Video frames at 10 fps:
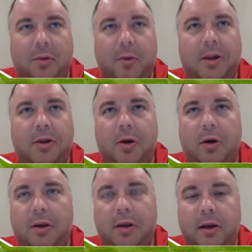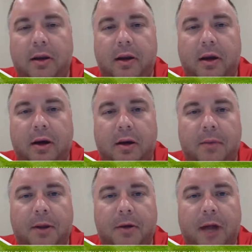We started the
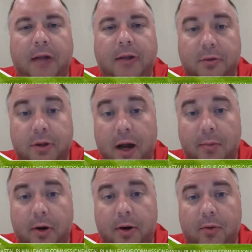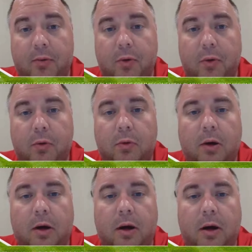international tiebreaker rule
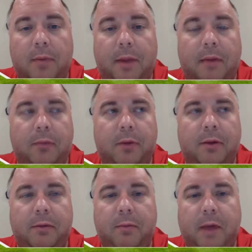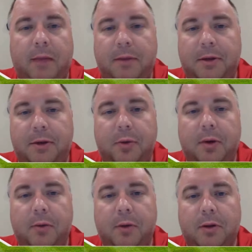that we had been
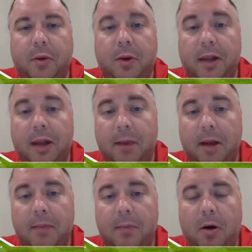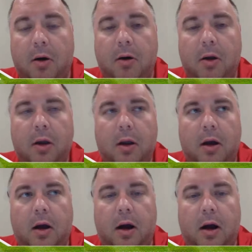doing with USA Baseball
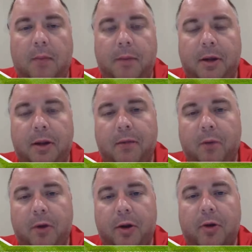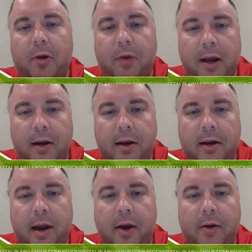because of where they're located in
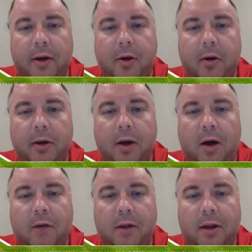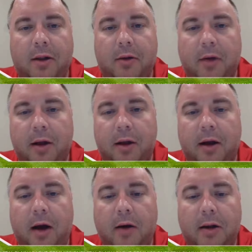Cary, and our league office is located in
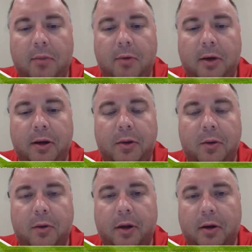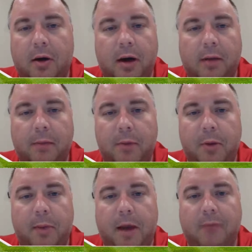Holly Springs, North Carolina. They're
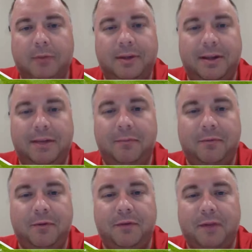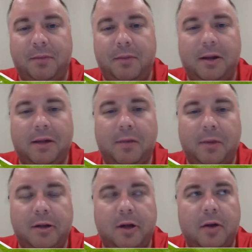about 10, 15 minutes from
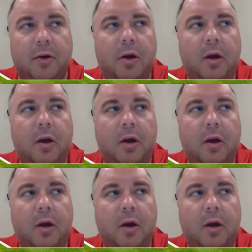each other.